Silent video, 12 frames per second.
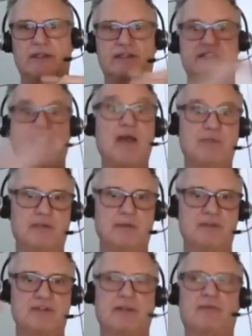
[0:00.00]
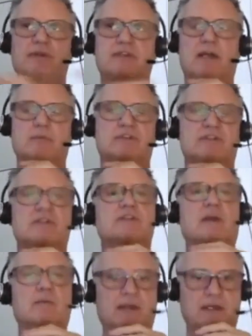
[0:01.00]
times since I've been a Christian,
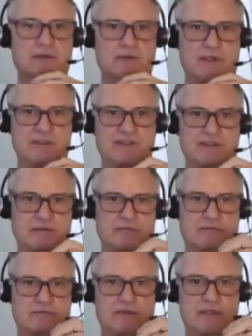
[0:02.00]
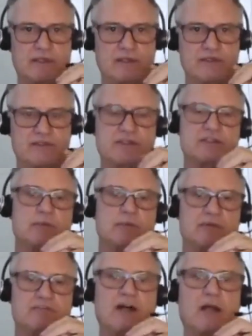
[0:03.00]
since I've been following the Lord.
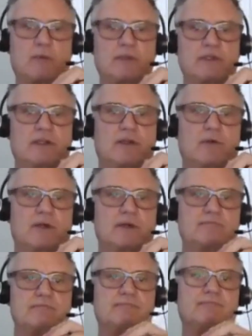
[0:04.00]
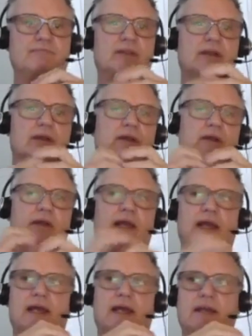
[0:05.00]
And it's happened to
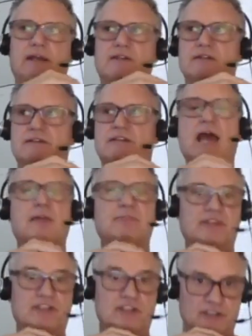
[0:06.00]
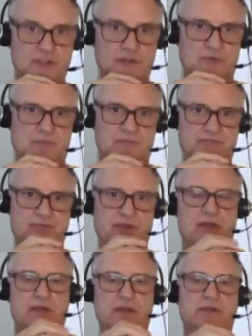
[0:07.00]
you. You could look back over
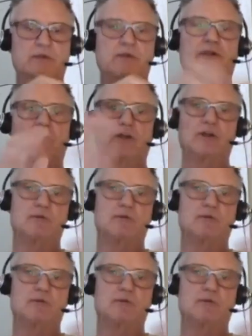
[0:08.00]
your life and